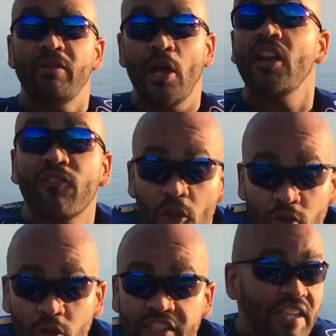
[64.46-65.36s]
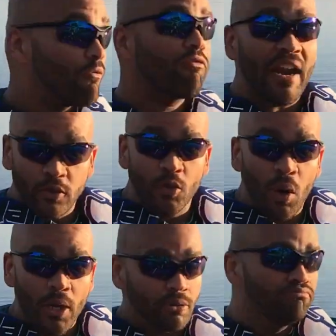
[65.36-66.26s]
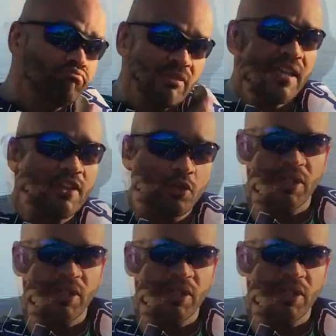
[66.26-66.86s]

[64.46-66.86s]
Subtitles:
without any further ado, let's get right into the water and get